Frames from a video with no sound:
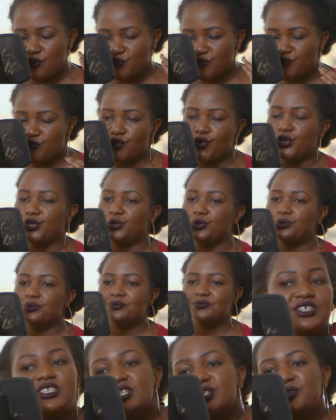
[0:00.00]
for you.
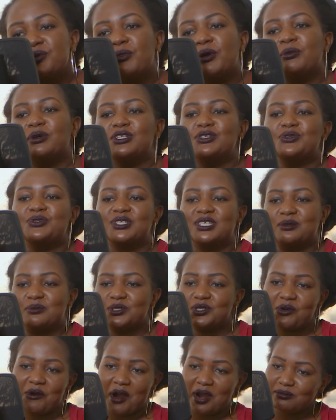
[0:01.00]
Just remember to
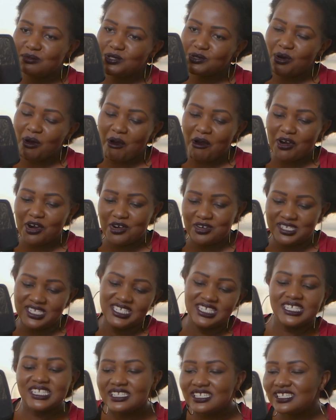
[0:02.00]
subscribe to our
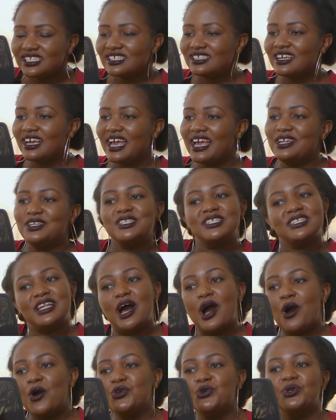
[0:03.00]
content. And
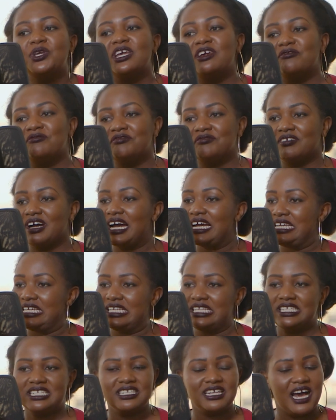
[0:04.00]
now you can
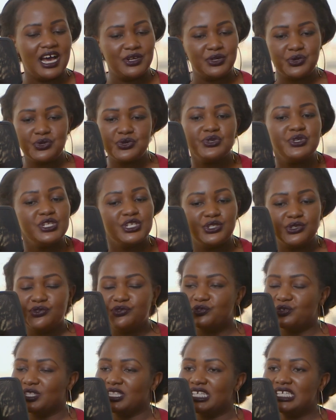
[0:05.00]
find an audio
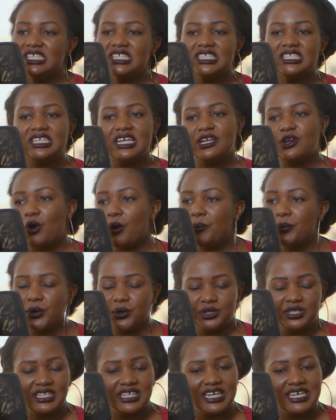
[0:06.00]
for this in our
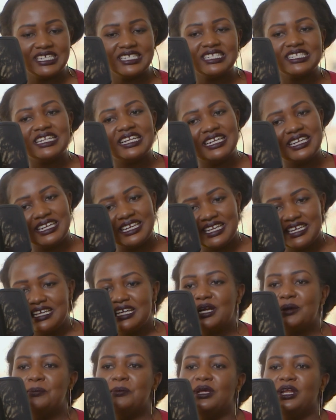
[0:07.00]
podcast,
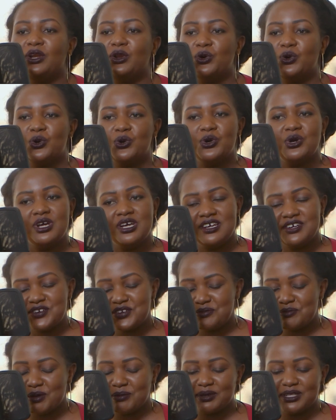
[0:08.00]
link below.
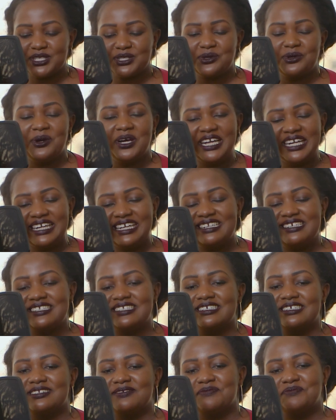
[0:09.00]
Remember to go and
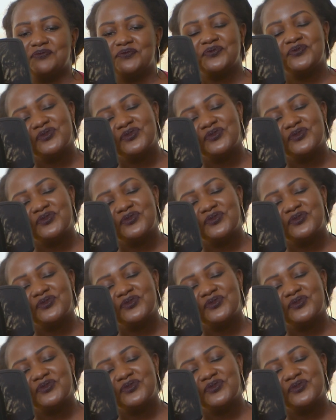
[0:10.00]
listen.